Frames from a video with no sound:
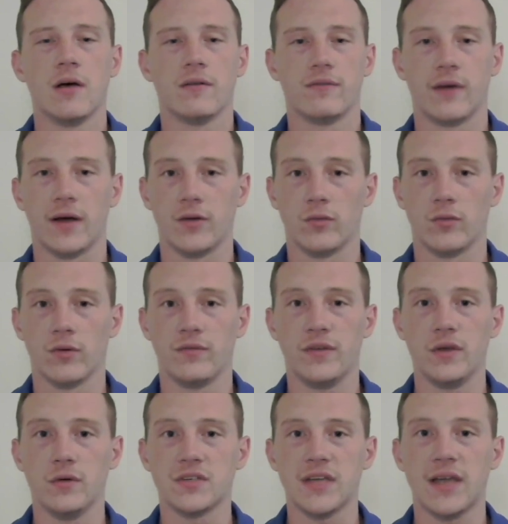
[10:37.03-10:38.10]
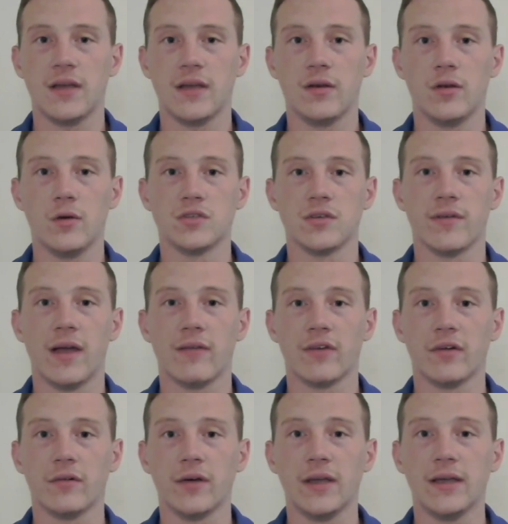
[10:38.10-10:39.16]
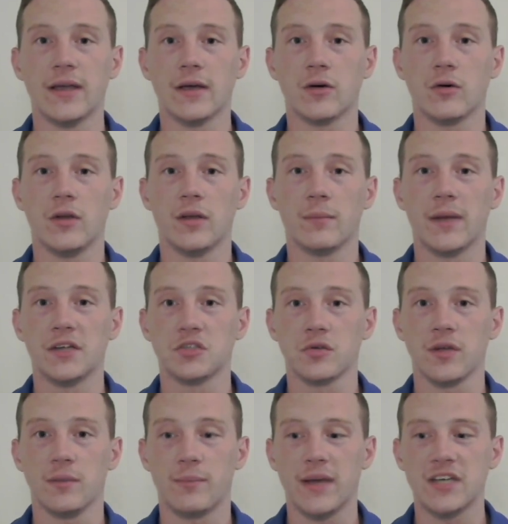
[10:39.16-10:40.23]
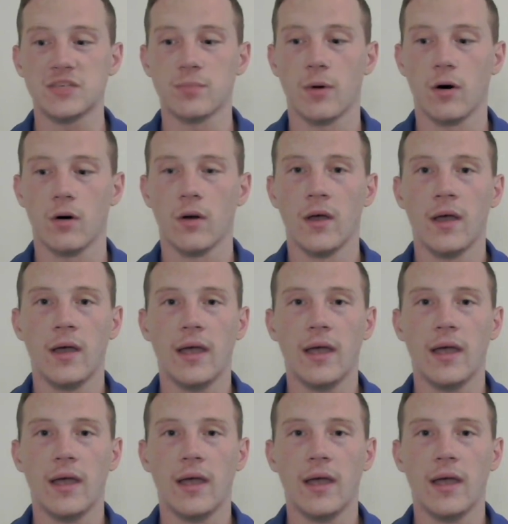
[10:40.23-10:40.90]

Find reviews and news of every league, including Major League Baseball,